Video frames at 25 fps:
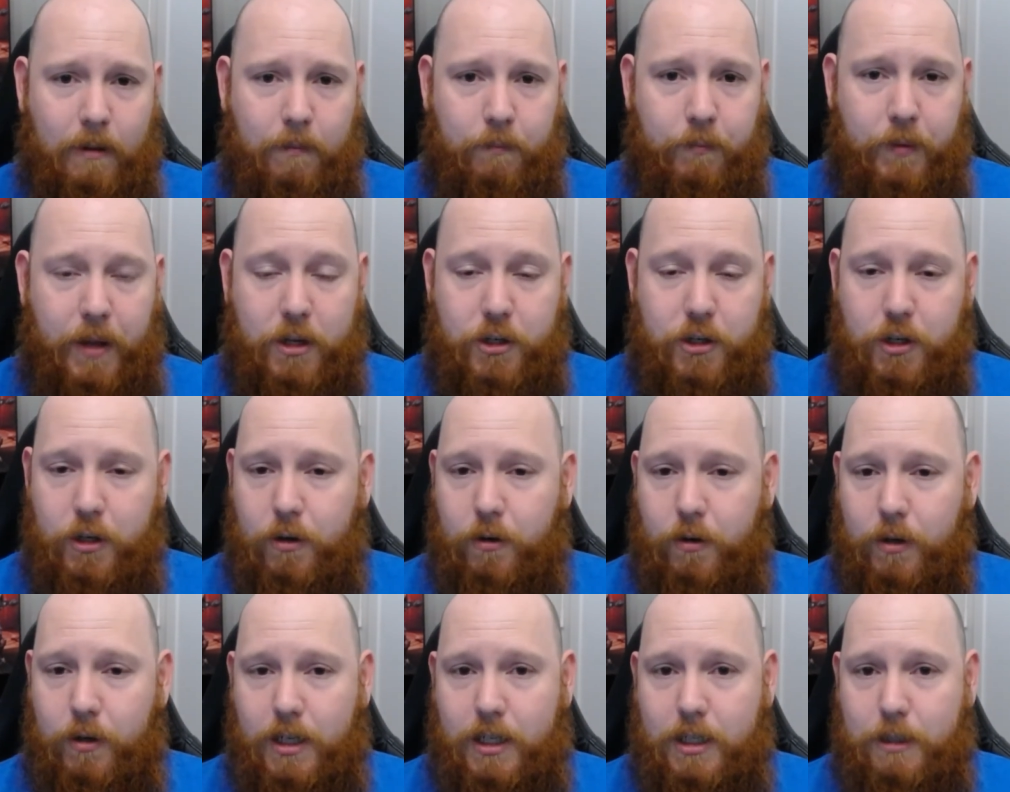as you
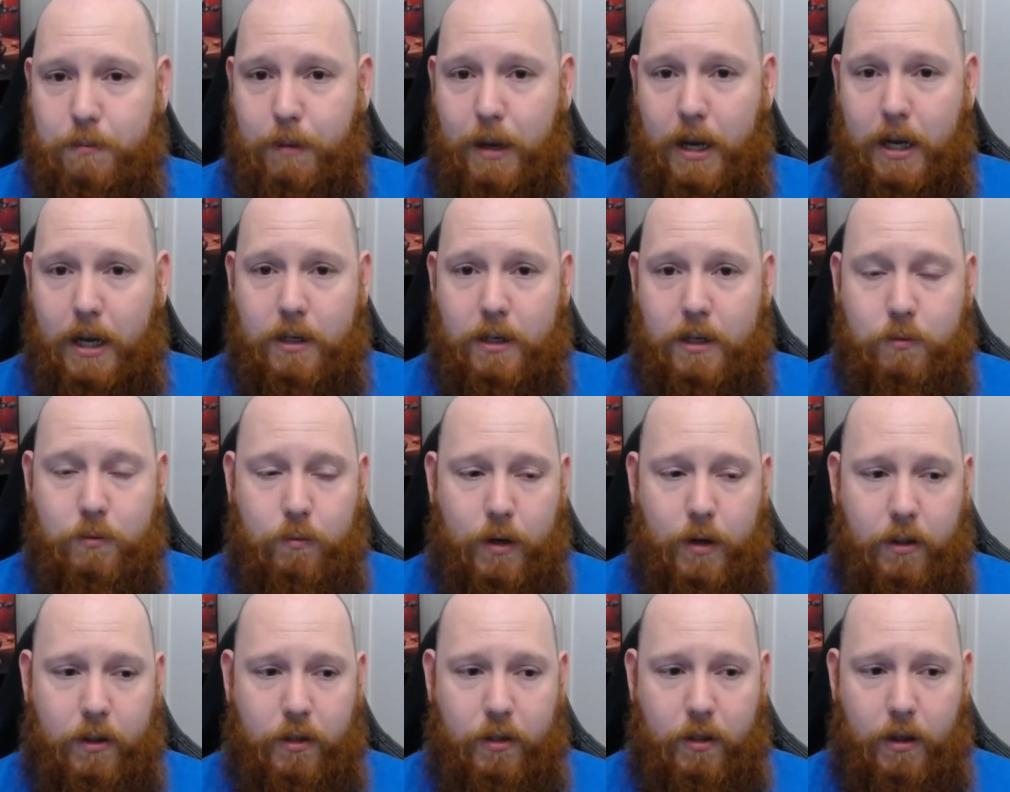could expect
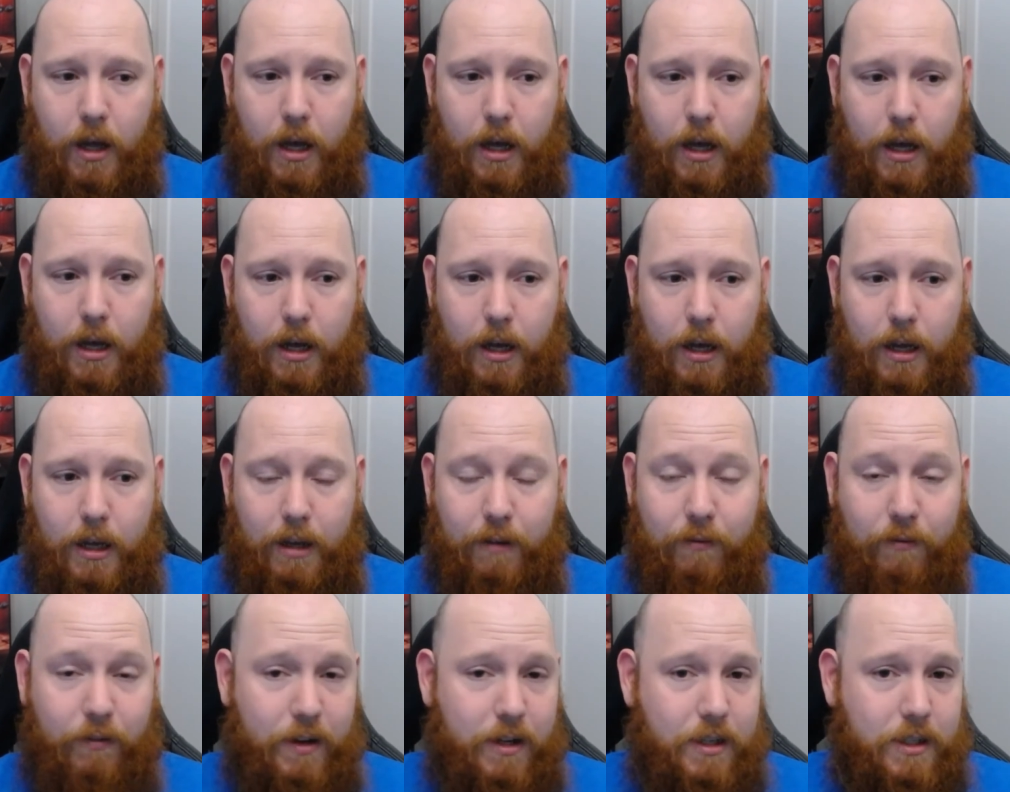with
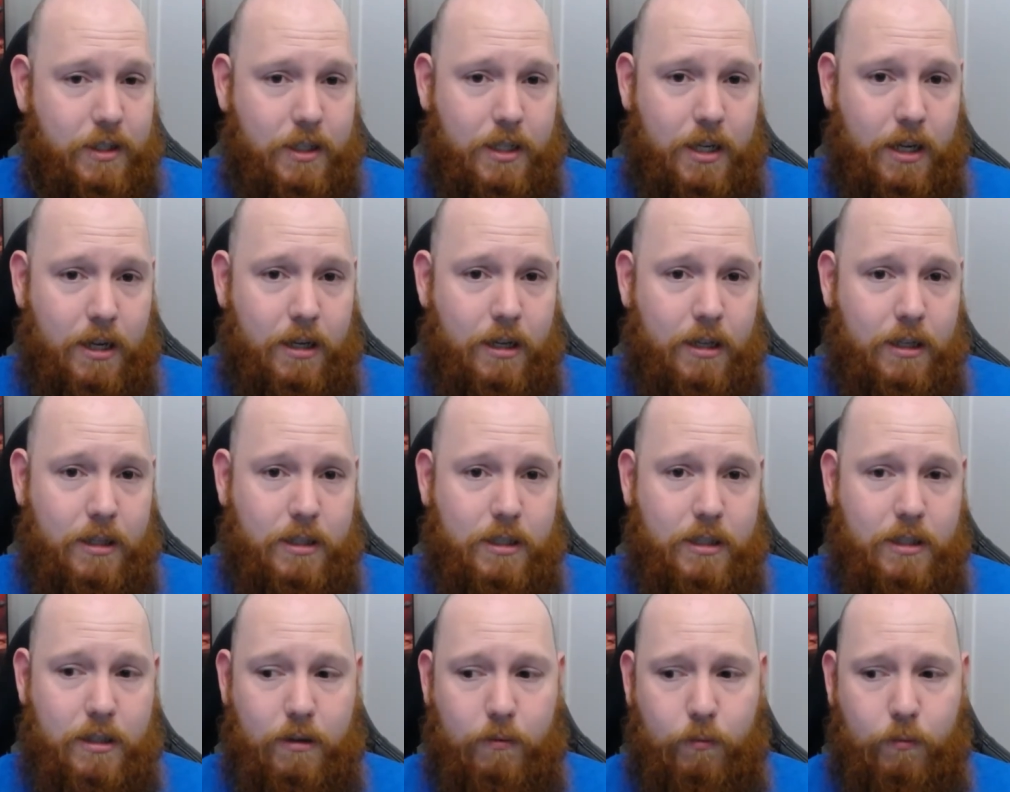Infinite Stars,